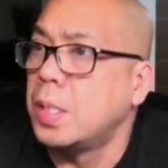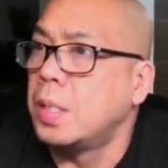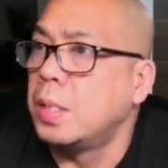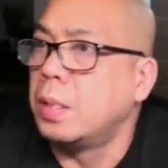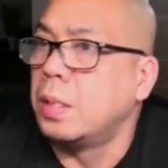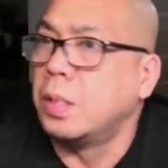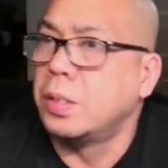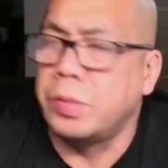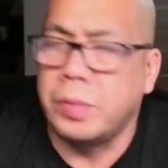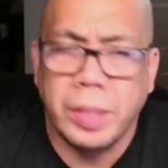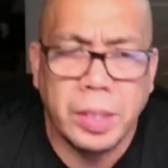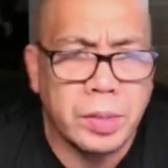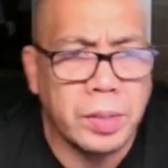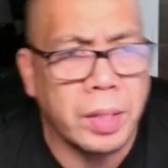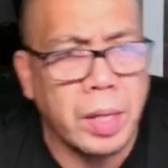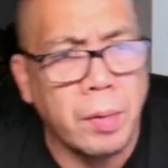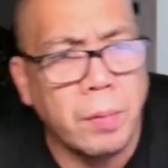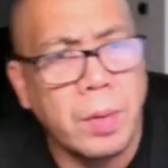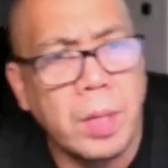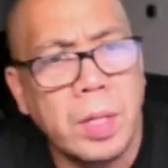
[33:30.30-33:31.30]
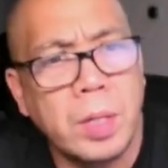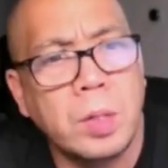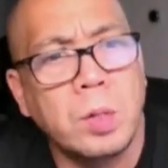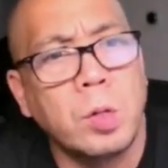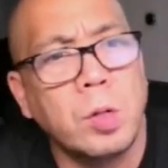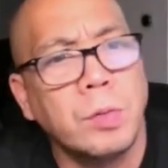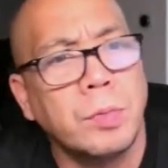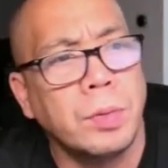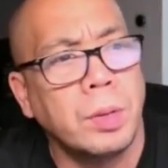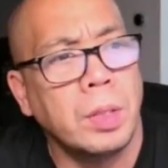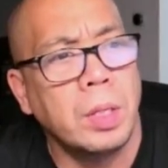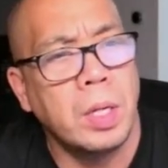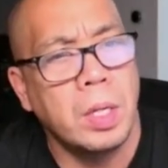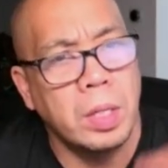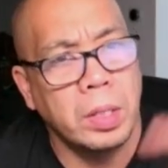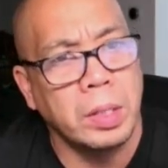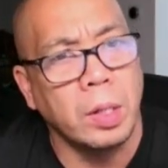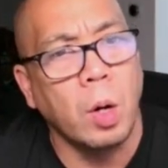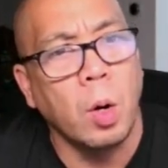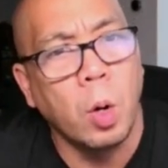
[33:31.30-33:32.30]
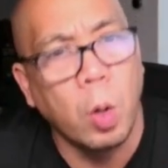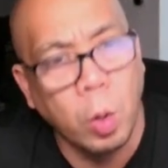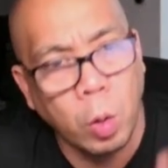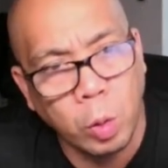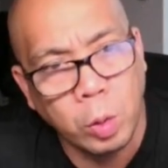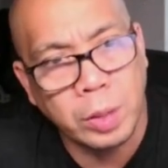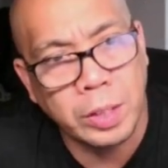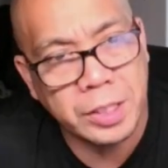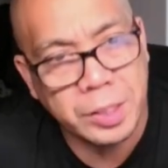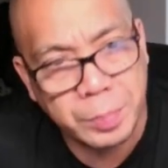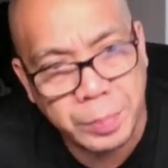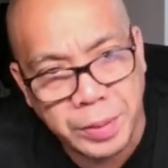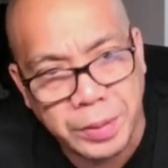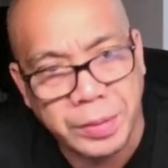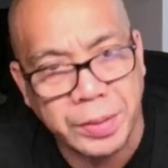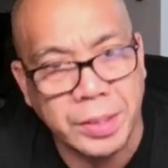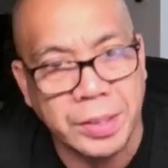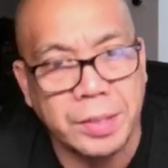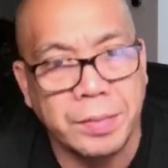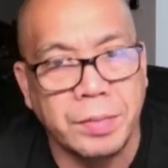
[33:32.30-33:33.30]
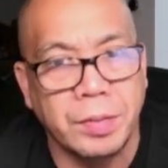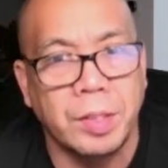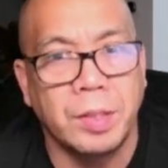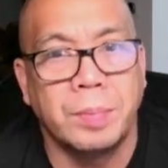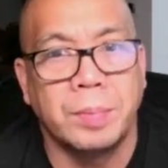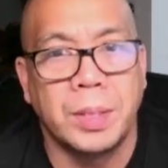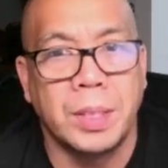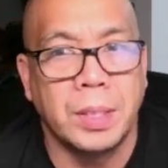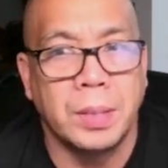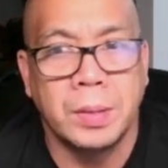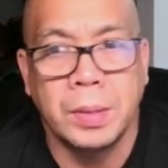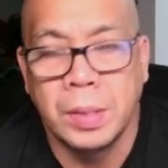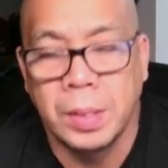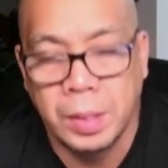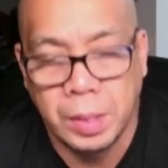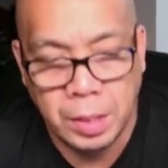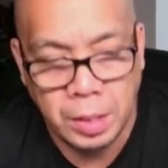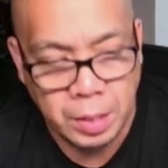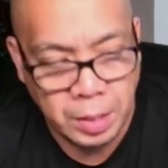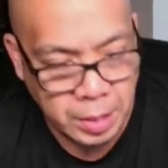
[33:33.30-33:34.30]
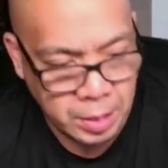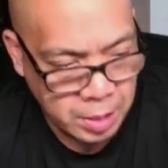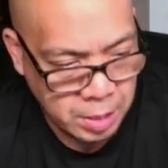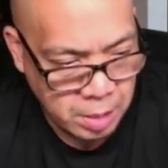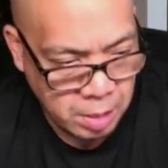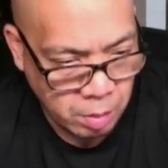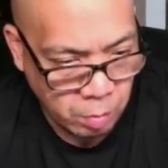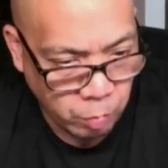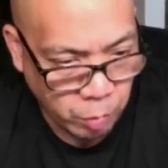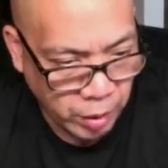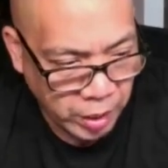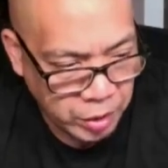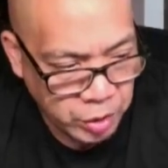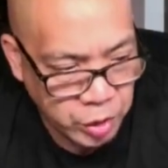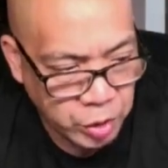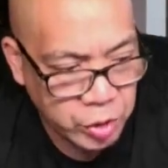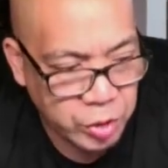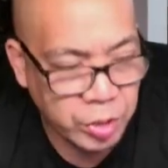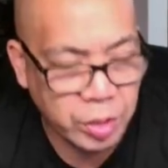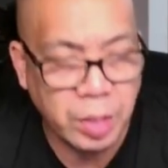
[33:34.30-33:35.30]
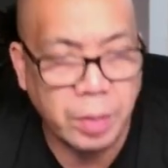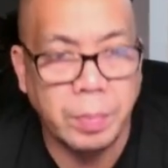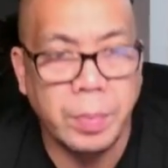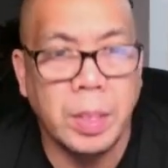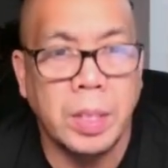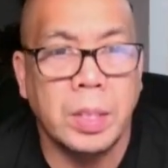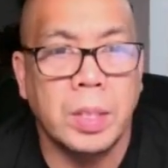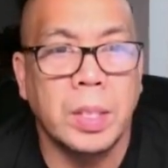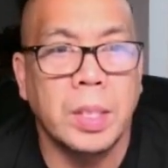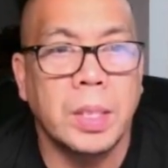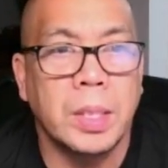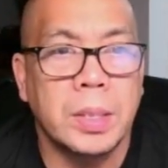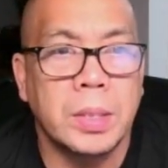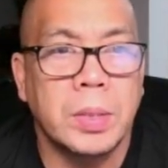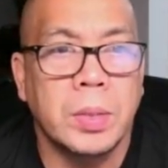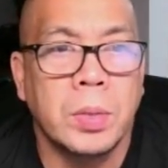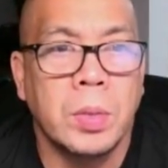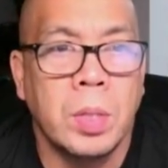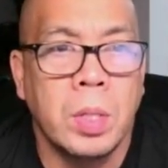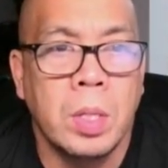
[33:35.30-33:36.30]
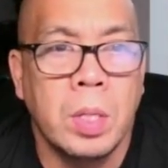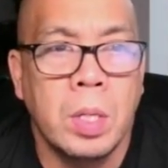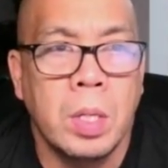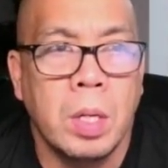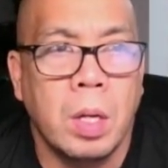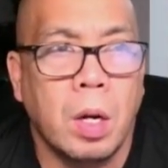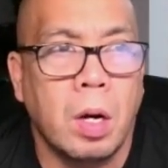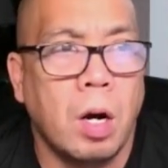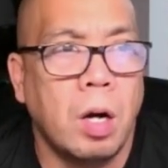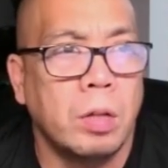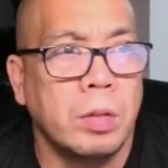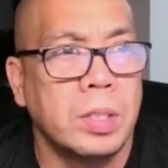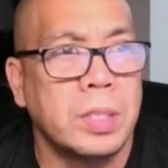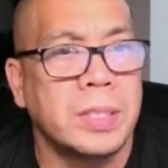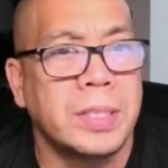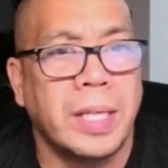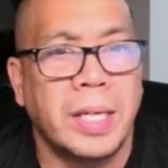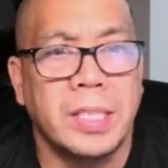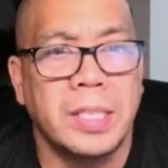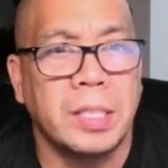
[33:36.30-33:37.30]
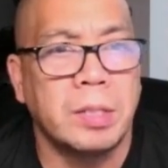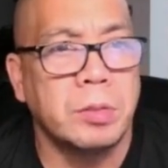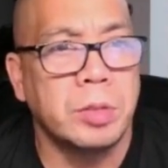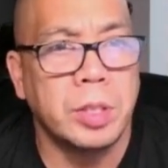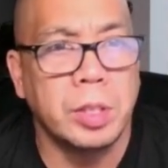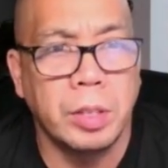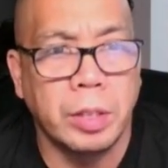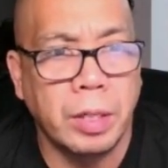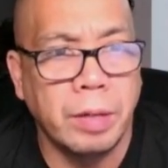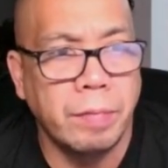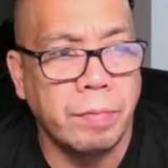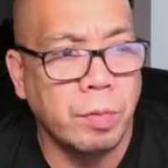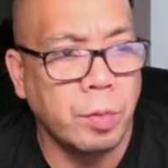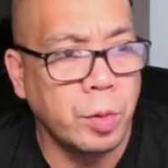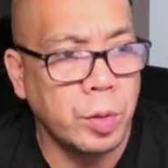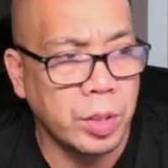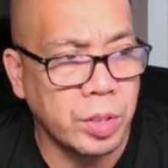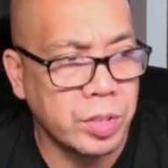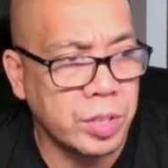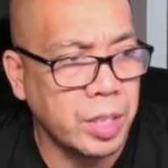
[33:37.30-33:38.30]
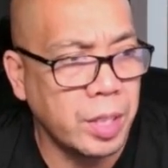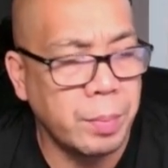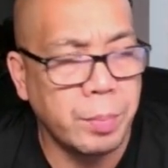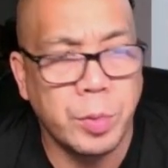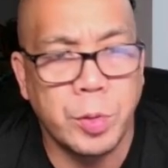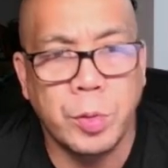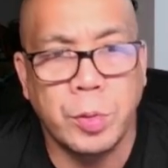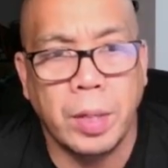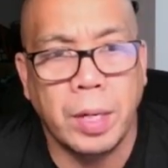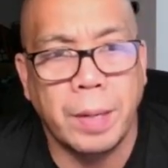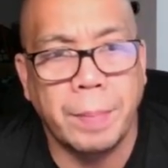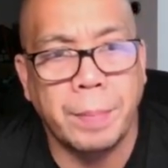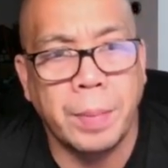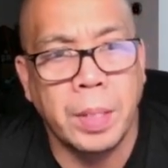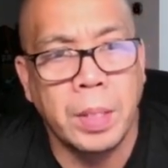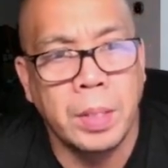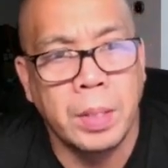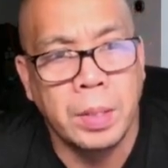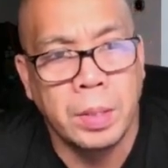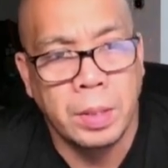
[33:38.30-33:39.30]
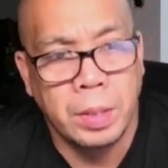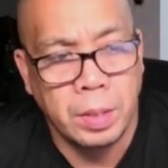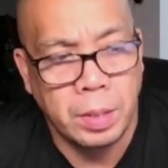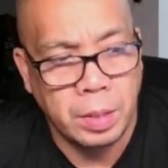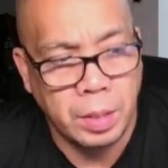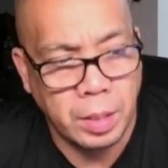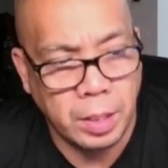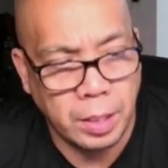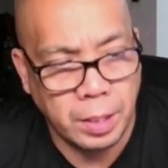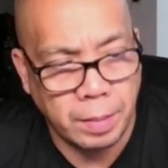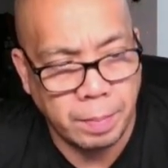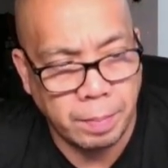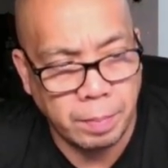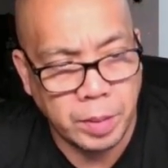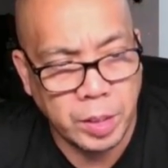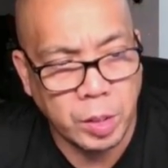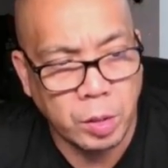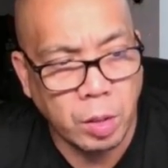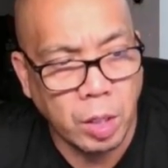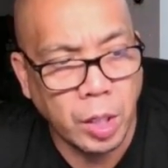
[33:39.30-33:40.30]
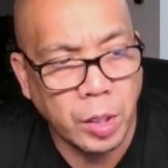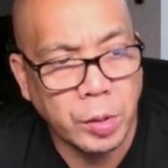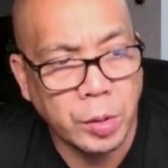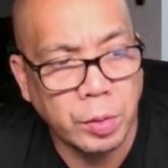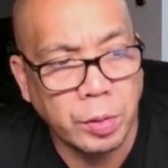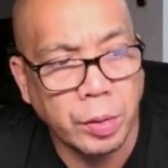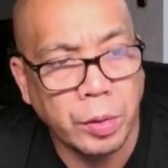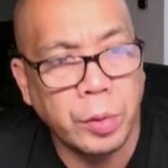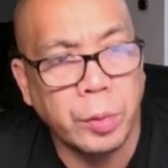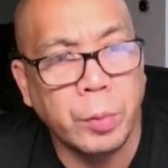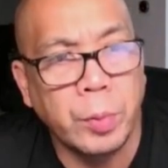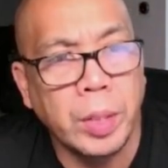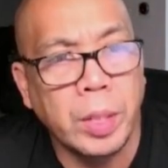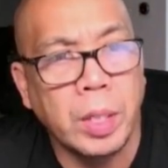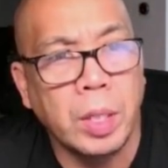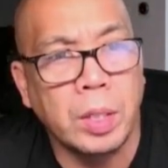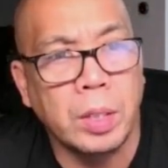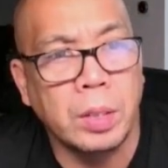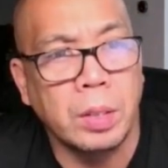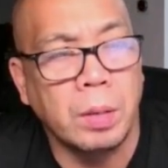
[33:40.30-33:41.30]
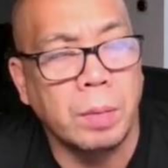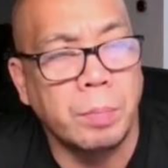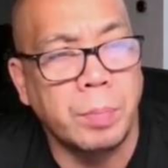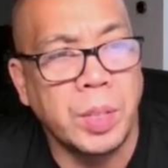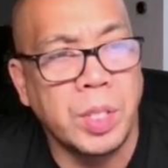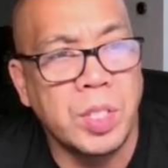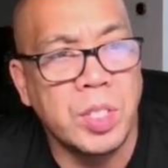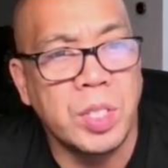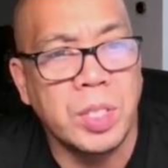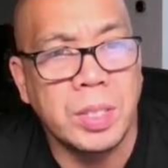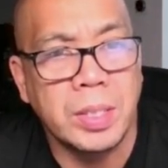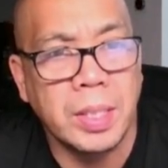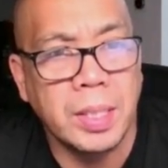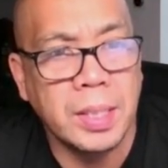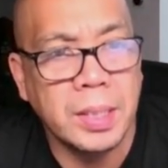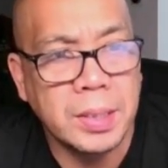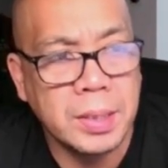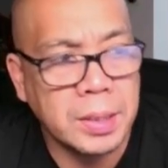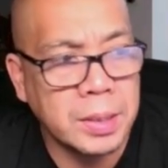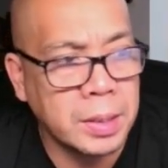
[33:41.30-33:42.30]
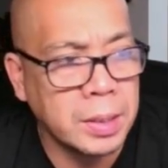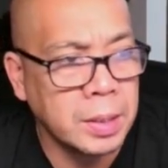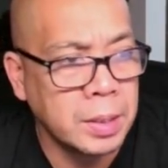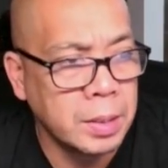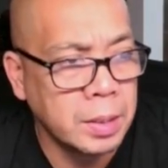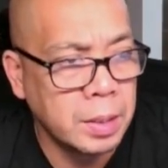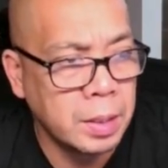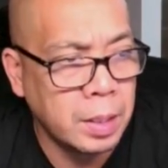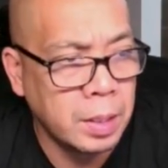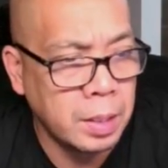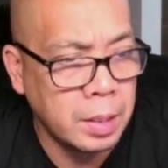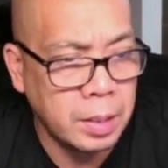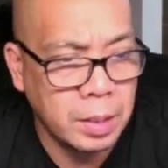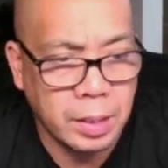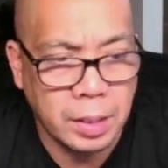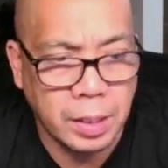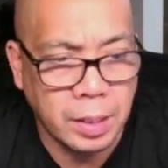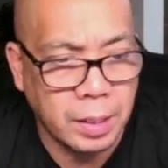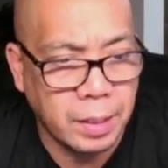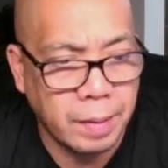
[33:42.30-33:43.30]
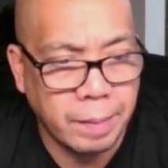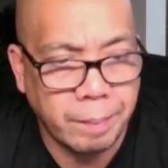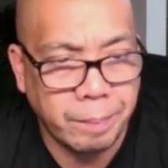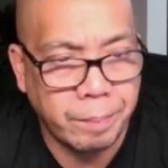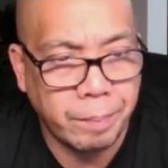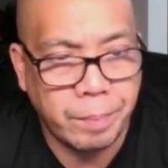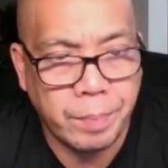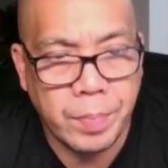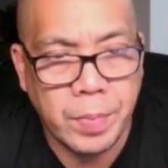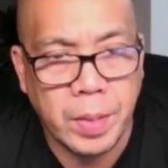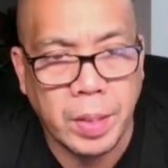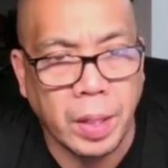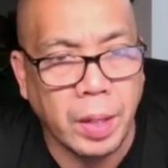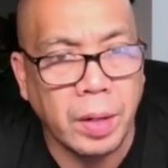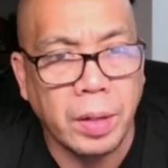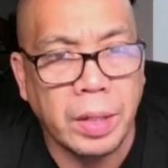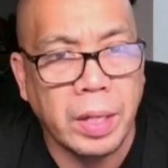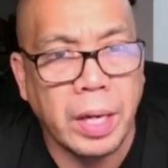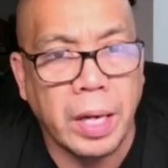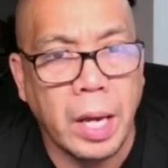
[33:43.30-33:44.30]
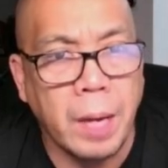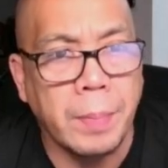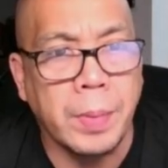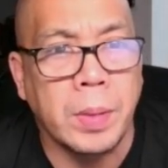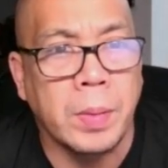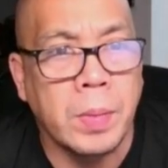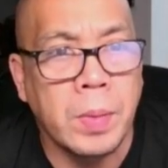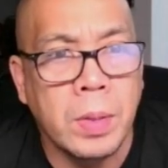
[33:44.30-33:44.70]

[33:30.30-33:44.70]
Today I wanted to go over the whole experience from, when she should have been cut, all the signs I was looking for, the temp drop, under a 3 on the PG test. None of that happened.